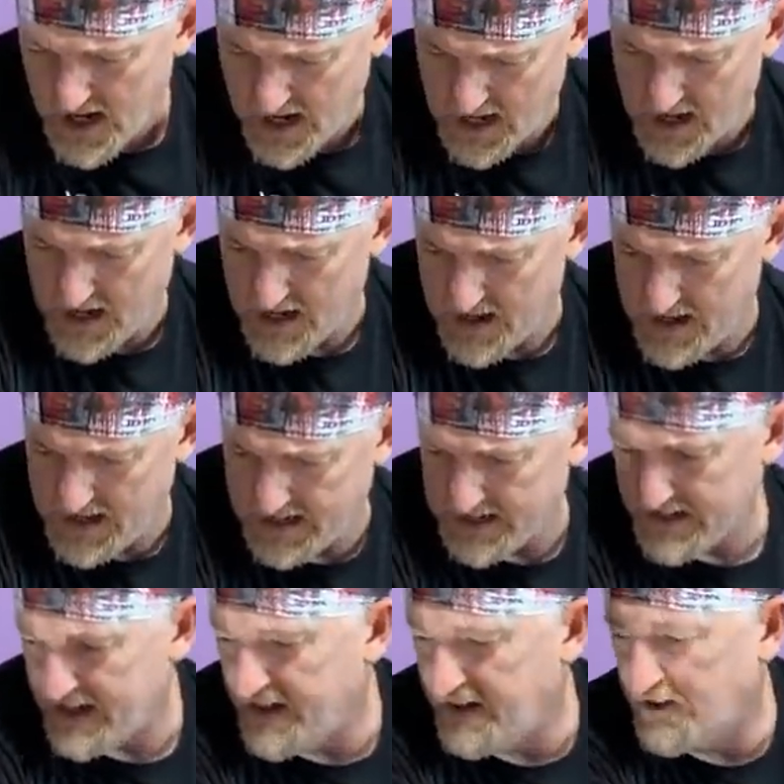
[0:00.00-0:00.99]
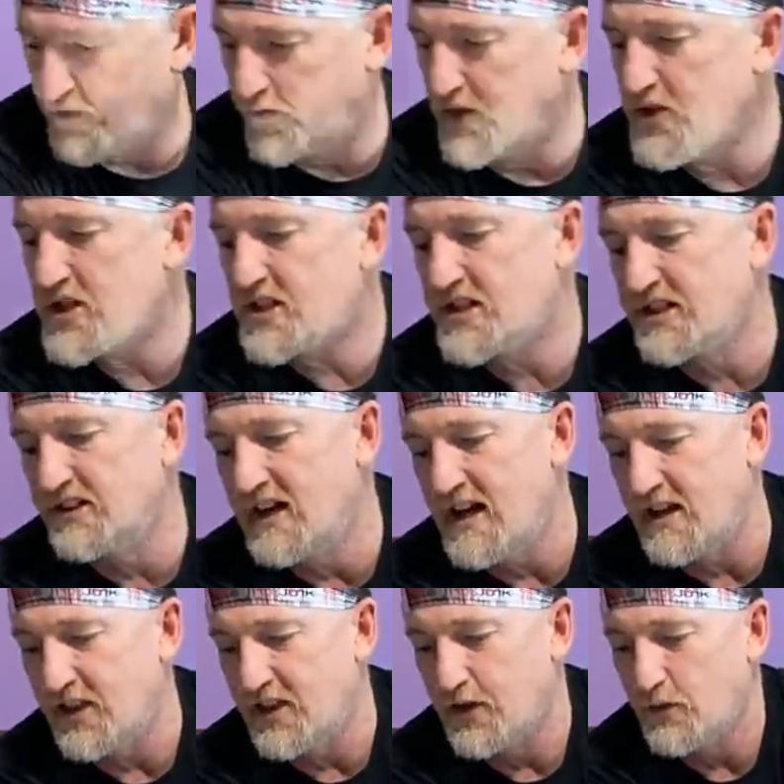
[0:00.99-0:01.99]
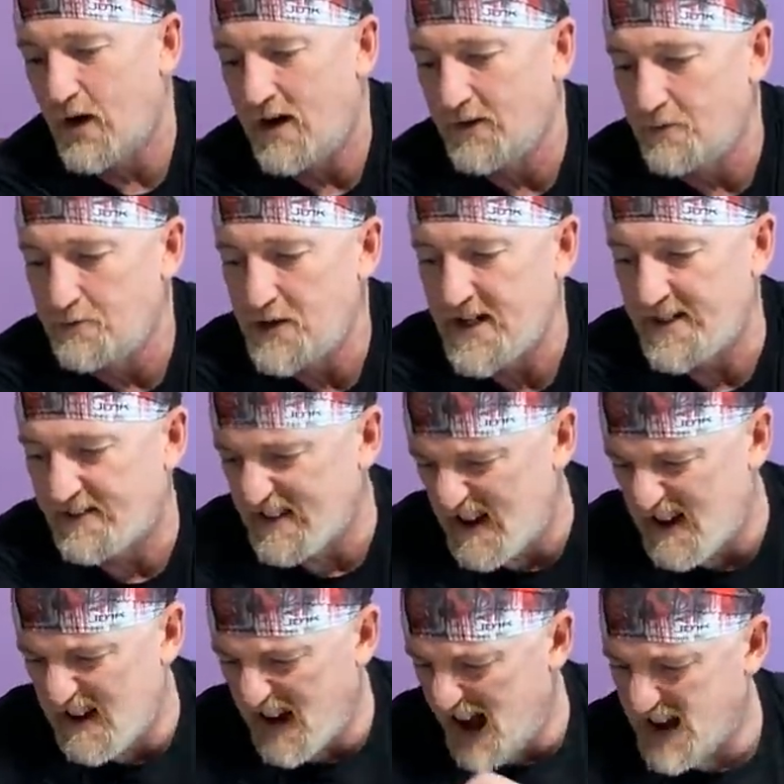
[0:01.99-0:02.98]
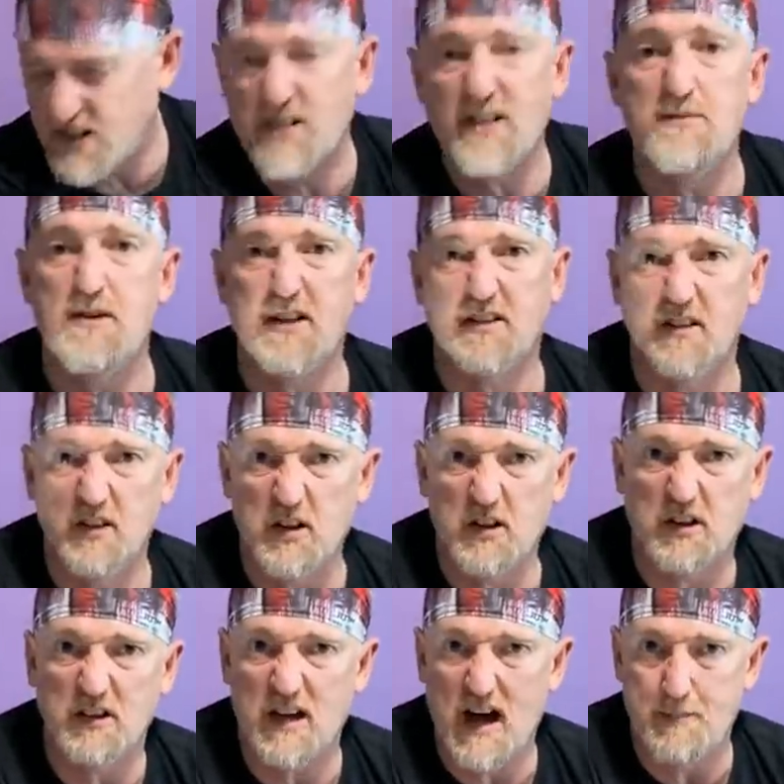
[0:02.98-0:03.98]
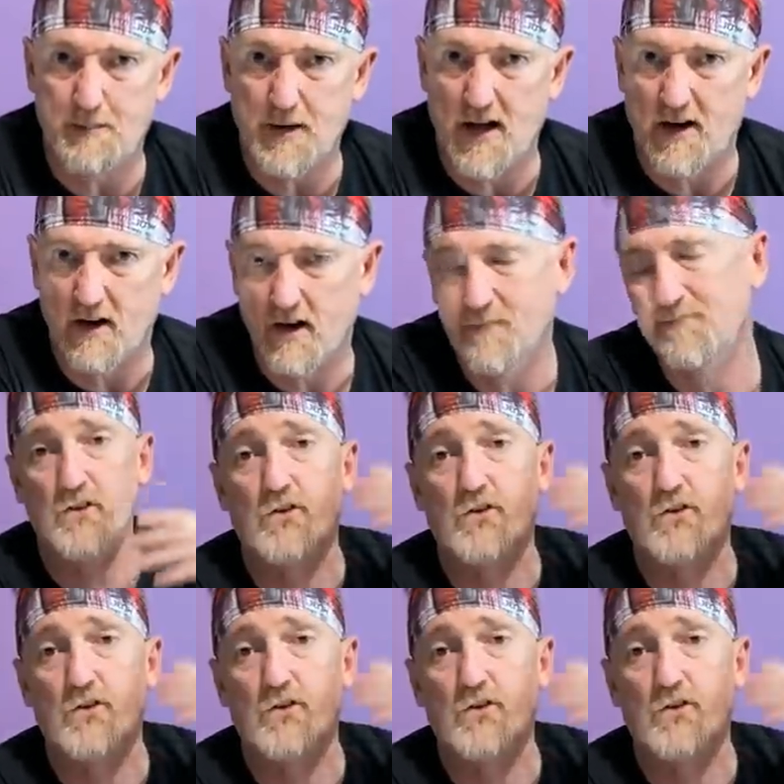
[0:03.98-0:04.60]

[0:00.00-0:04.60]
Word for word: Uh, and it diffuses the light throughout the piece and it actually makes it look a lot better.